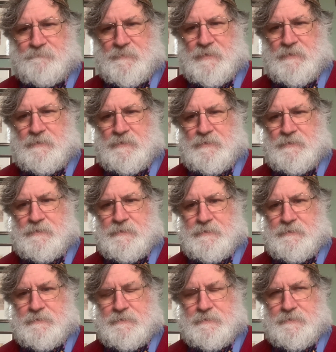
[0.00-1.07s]

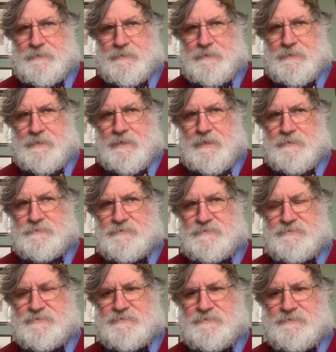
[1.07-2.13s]

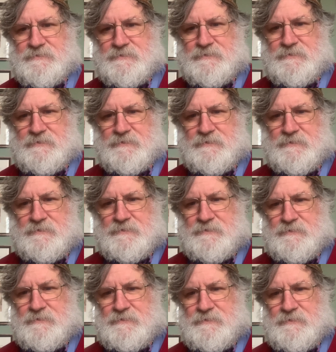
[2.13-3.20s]

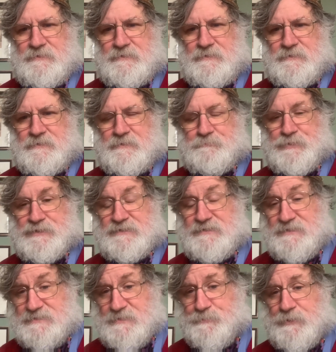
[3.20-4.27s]
But it
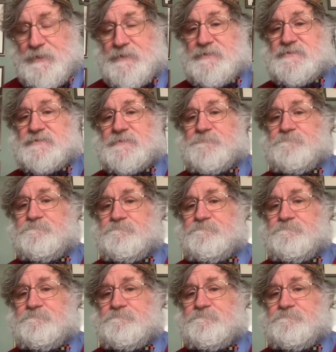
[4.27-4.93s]
is a place.